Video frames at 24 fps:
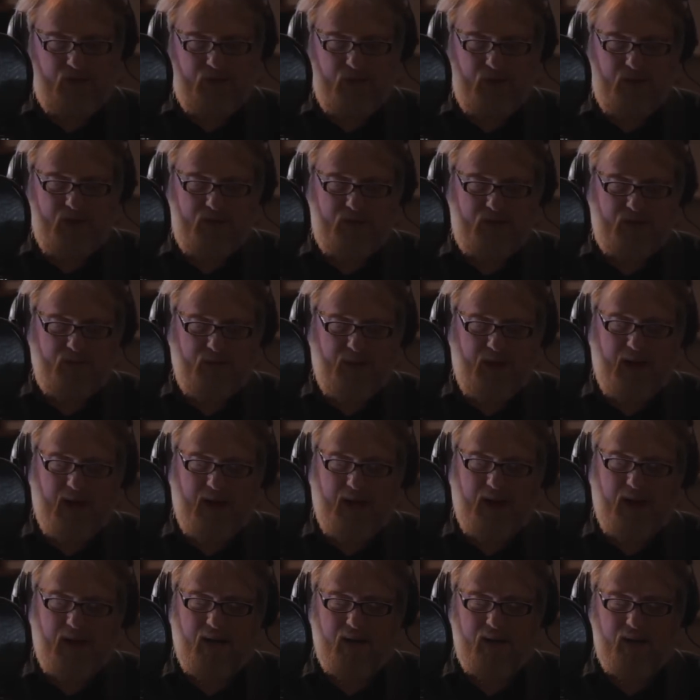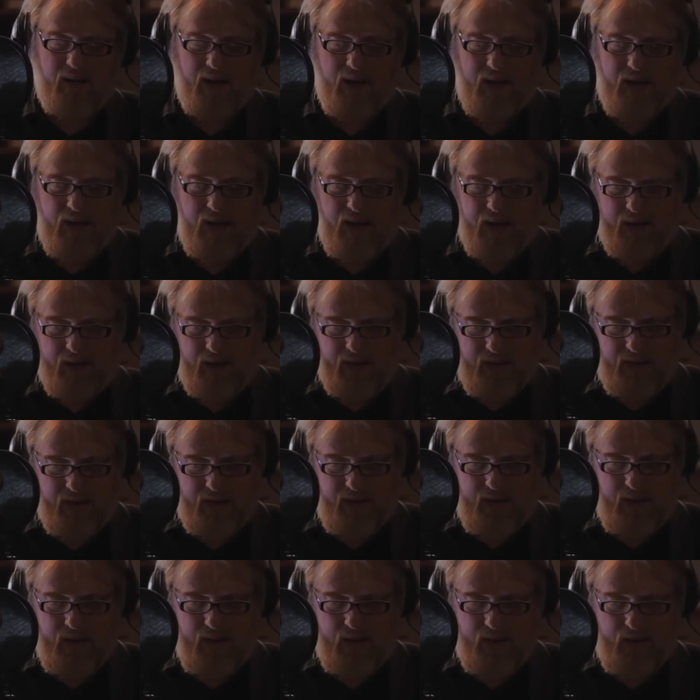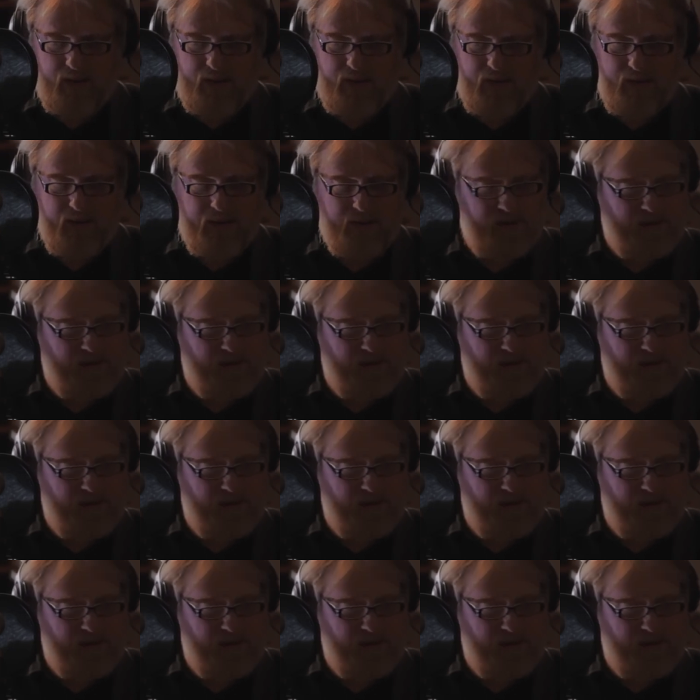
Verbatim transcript: sweet smile, we know we'll